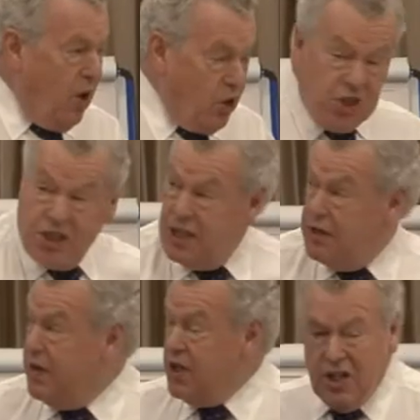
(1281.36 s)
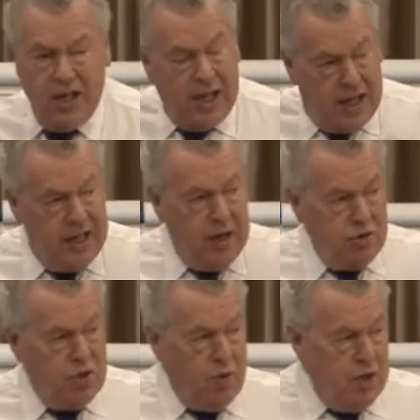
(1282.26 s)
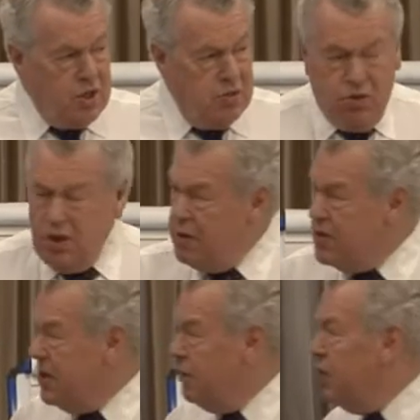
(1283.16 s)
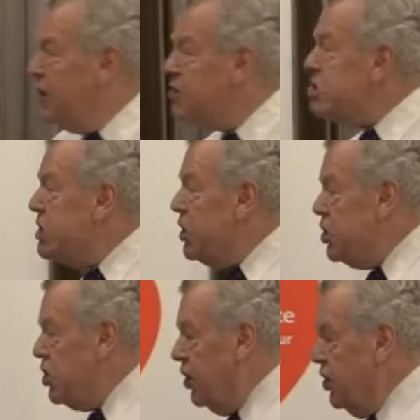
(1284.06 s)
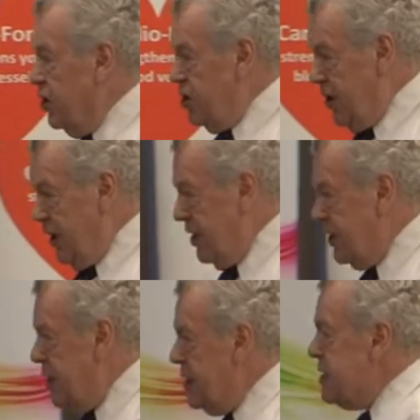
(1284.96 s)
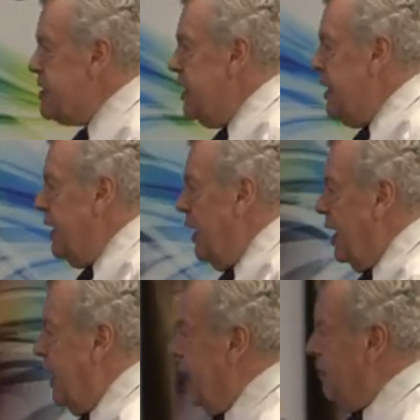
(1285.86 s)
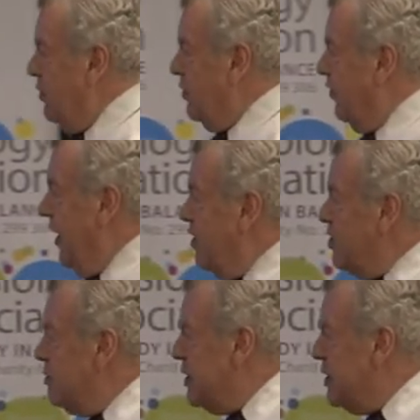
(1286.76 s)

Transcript: oxidative reaction. And that was the question. What was it with John doing this? It was found to be